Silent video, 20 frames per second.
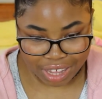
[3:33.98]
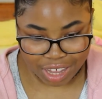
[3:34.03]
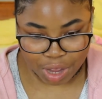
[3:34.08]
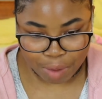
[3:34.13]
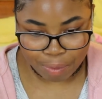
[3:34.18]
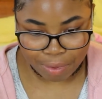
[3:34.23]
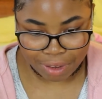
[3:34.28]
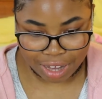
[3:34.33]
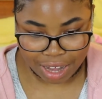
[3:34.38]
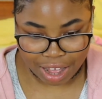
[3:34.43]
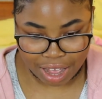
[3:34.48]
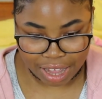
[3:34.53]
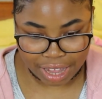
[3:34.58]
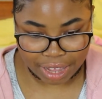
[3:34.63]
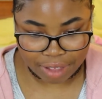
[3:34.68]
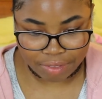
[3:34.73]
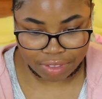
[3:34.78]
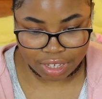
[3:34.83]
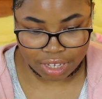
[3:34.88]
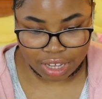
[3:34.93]

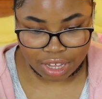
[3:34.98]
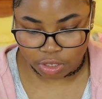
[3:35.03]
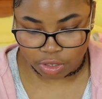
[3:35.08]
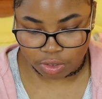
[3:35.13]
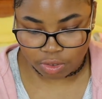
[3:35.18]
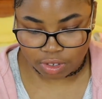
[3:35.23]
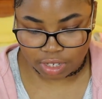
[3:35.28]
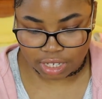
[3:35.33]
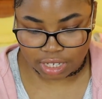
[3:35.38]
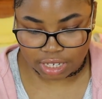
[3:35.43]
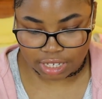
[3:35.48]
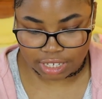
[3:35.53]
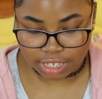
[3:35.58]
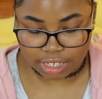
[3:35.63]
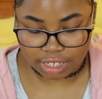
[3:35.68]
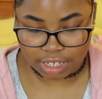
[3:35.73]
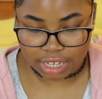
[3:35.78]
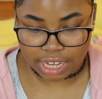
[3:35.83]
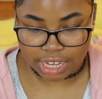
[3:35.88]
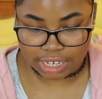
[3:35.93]
apply, use
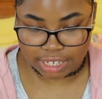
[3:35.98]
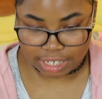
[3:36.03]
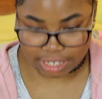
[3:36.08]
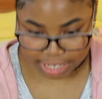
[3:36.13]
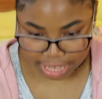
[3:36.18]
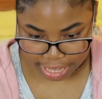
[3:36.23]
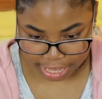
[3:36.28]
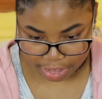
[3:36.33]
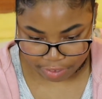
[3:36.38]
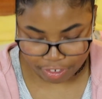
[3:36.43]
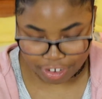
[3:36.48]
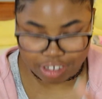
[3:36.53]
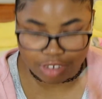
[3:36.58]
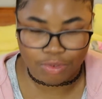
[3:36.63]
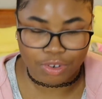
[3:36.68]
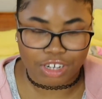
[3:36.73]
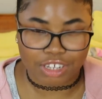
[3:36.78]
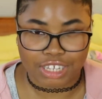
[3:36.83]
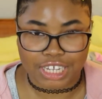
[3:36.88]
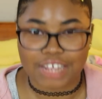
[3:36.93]
and save, because I
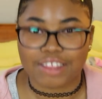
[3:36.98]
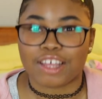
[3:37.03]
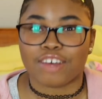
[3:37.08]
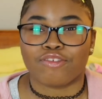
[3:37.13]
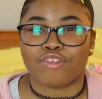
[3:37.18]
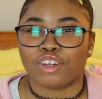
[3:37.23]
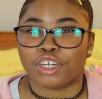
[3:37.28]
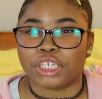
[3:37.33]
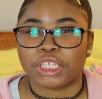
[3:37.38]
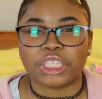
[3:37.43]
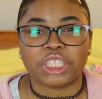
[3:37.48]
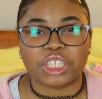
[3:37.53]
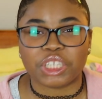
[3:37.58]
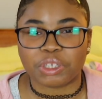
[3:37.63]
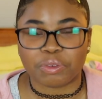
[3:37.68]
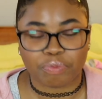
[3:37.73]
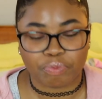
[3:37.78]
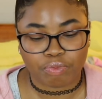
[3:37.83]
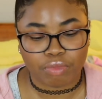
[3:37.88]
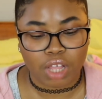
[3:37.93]
want to save that for
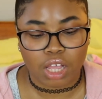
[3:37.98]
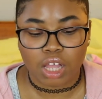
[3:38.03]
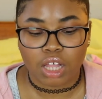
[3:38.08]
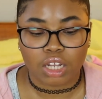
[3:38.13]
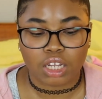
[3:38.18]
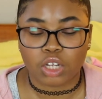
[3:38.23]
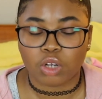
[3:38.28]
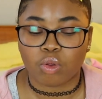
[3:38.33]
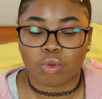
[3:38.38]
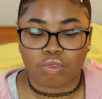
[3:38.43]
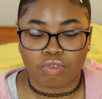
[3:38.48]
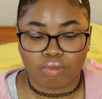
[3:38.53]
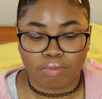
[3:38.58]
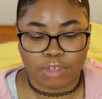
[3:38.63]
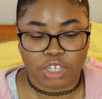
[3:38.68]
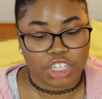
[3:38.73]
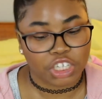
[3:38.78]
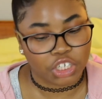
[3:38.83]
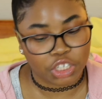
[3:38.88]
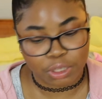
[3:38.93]
another little
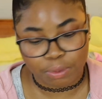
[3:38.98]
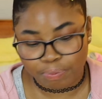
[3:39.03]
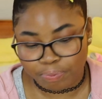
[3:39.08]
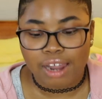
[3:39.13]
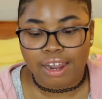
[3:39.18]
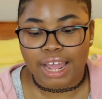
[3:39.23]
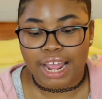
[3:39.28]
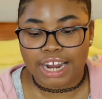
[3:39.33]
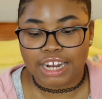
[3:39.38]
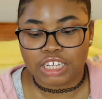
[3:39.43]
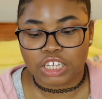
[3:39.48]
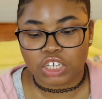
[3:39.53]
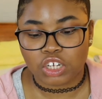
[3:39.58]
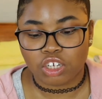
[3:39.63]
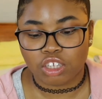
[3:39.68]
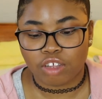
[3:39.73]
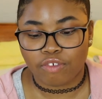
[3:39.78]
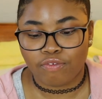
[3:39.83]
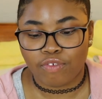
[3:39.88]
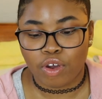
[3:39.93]
majigger.
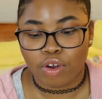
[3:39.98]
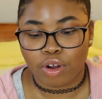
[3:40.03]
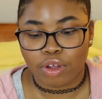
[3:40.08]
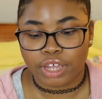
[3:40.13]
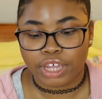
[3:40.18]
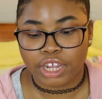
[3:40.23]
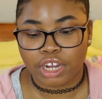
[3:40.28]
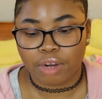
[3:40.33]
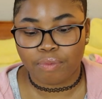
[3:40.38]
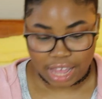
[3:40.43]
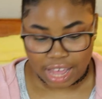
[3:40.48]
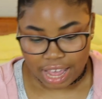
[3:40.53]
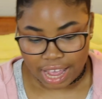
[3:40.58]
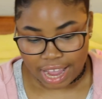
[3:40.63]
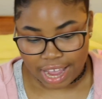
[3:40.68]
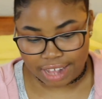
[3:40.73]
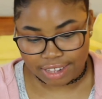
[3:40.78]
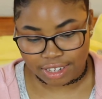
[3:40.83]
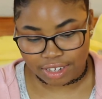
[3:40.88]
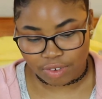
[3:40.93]
Insert the photo here,
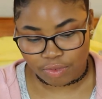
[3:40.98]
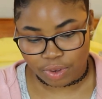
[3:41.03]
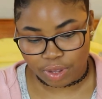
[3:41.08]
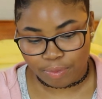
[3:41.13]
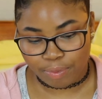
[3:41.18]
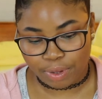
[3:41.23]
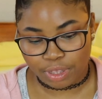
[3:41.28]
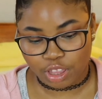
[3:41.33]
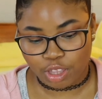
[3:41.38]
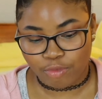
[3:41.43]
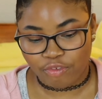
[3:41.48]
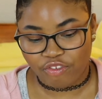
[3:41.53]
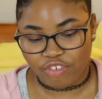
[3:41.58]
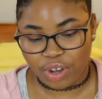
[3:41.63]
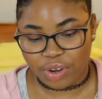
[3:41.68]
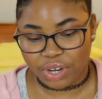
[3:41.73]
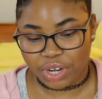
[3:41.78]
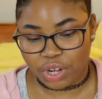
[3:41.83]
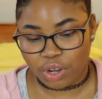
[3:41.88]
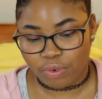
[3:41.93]
and so we put the
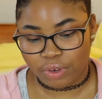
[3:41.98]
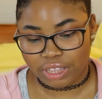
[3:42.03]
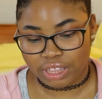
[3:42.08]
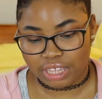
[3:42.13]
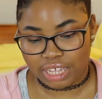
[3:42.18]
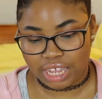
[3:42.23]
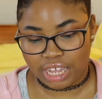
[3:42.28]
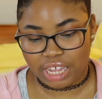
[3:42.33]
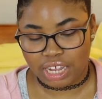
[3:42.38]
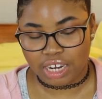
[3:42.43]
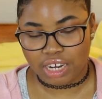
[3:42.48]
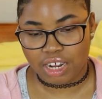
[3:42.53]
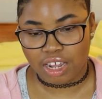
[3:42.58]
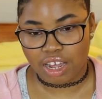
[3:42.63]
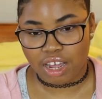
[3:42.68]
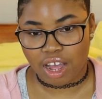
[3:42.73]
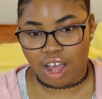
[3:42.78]
photo in